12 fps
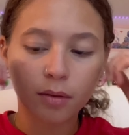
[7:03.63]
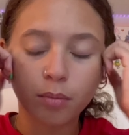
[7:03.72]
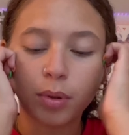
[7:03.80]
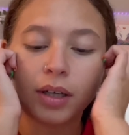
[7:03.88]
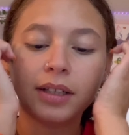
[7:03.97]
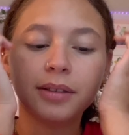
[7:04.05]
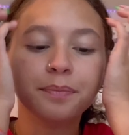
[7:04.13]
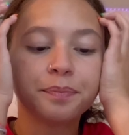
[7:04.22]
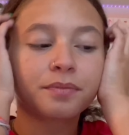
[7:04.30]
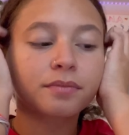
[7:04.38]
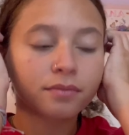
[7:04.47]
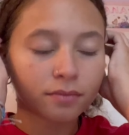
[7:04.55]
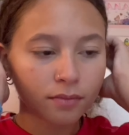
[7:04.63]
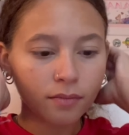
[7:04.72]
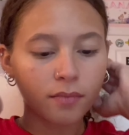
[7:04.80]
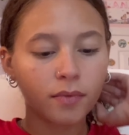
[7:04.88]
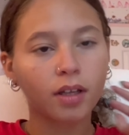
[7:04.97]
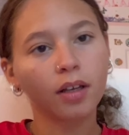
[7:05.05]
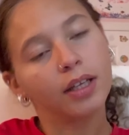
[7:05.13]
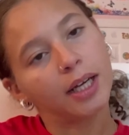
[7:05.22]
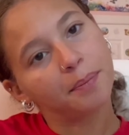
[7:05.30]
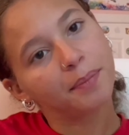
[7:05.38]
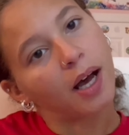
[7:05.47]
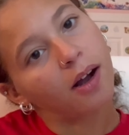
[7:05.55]
but yeah,
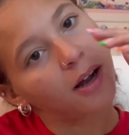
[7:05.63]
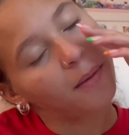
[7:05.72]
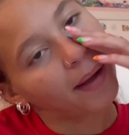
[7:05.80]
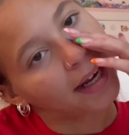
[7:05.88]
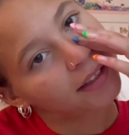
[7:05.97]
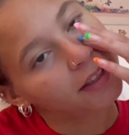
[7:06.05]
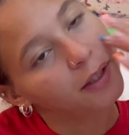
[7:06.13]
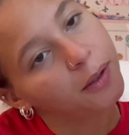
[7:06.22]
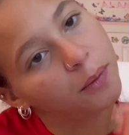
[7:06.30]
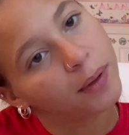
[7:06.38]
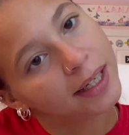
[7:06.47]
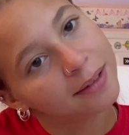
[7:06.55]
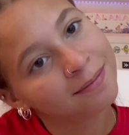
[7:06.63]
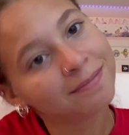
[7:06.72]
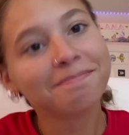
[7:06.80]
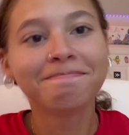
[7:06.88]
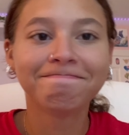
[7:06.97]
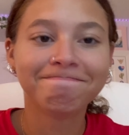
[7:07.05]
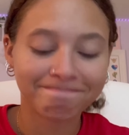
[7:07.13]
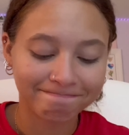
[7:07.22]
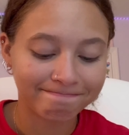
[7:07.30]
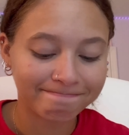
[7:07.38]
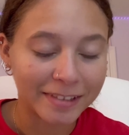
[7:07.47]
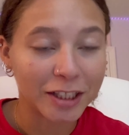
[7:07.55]
I'll come back to you when
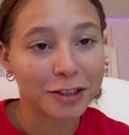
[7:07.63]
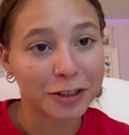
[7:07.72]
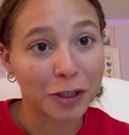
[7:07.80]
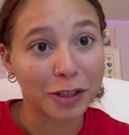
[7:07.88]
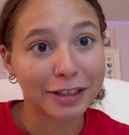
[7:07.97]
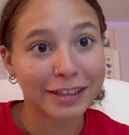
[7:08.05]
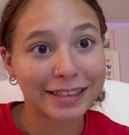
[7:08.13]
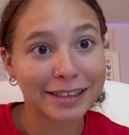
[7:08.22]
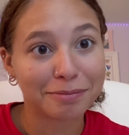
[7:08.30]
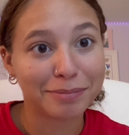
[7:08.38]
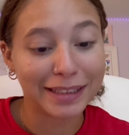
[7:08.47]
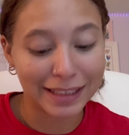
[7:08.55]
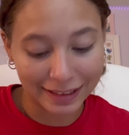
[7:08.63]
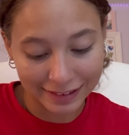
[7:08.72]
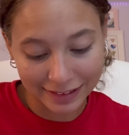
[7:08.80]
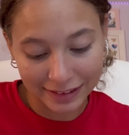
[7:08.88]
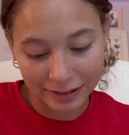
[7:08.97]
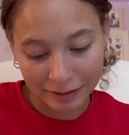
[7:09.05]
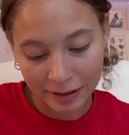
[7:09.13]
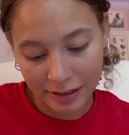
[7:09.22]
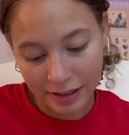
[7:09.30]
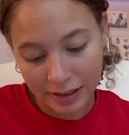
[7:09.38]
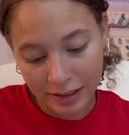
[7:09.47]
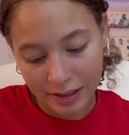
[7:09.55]
it's charged, because
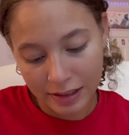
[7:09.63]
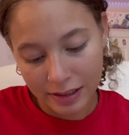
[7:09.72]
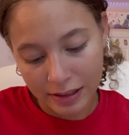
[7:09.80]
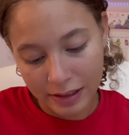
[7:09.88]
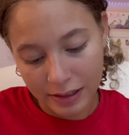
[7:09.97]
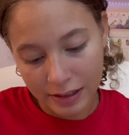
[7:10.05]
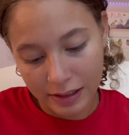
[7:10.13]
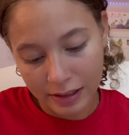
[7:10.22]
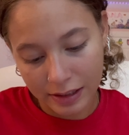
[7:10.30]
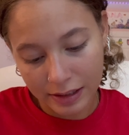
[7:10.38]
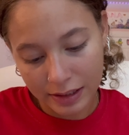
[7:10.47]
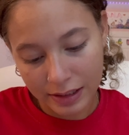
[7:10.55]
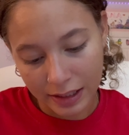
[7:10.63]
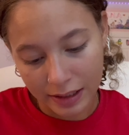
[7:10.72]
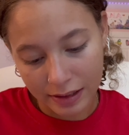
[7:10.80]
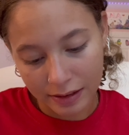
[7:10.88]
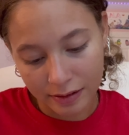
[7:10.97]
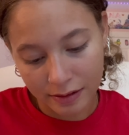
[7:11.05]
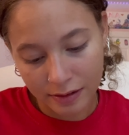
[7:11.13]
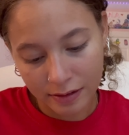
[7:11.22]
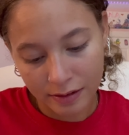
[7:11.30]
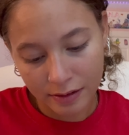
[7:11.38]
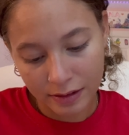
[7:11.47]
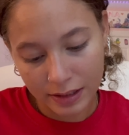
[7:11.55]
it's taken
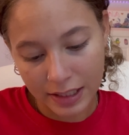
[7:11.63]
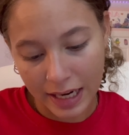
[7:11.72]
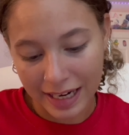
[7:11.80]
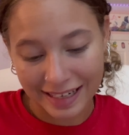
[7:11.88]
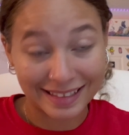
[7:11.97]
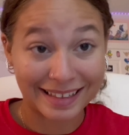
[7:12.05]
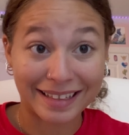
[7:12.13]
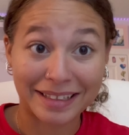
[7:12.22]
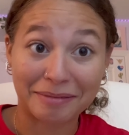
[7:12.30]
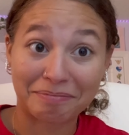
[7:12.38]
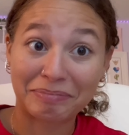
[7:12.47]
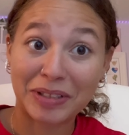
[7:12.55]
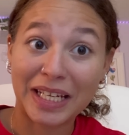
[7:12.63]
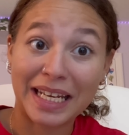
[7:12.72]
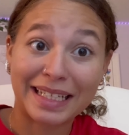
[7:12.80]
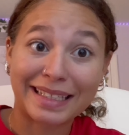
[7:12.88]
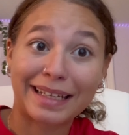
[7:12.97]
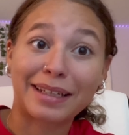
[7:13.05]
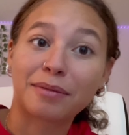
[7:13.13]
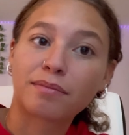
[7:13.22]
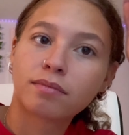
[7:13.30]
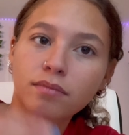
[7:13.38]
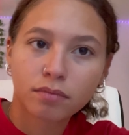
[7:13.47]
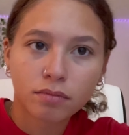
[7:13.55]
It's taking a second. It's taking a second.
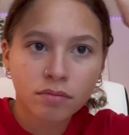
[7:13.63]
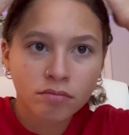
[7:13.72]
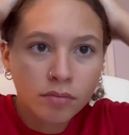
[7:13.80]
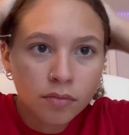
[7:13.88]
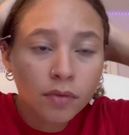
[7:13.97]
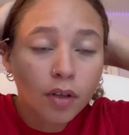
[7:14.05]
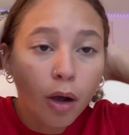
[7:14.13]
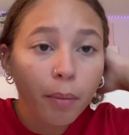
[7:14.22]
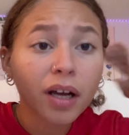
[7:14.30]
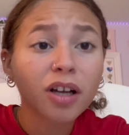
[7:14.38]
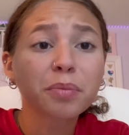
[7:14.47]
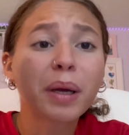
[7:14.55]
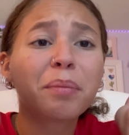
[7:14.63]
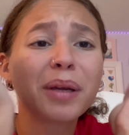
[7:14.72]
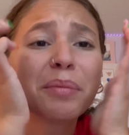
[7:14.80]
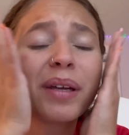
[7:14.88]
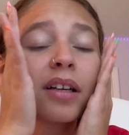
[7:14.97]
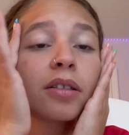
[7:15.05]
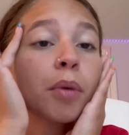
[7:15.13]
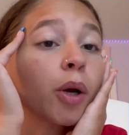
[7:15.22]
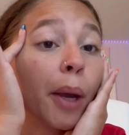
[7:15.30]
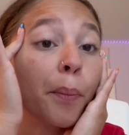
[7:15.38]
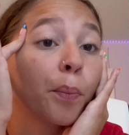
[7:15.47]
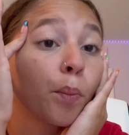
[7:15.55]
Oh my gosh, my baby.
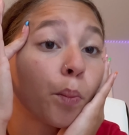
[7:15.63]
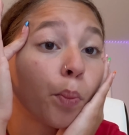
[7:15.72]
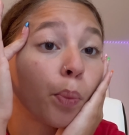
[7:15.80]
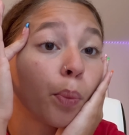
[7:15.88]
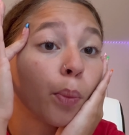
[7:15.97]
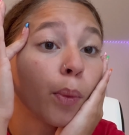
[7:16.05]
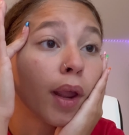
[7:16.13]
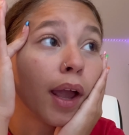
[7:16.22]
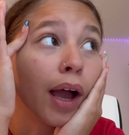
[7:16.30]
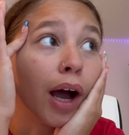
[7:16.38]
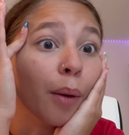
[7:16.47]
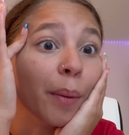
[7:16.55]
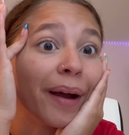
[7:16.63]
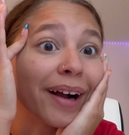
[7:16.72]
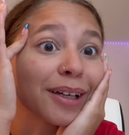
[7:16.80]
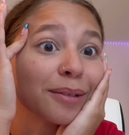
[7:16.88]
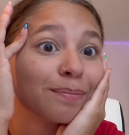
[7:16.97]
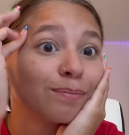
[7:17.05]
Okay, I'll be back.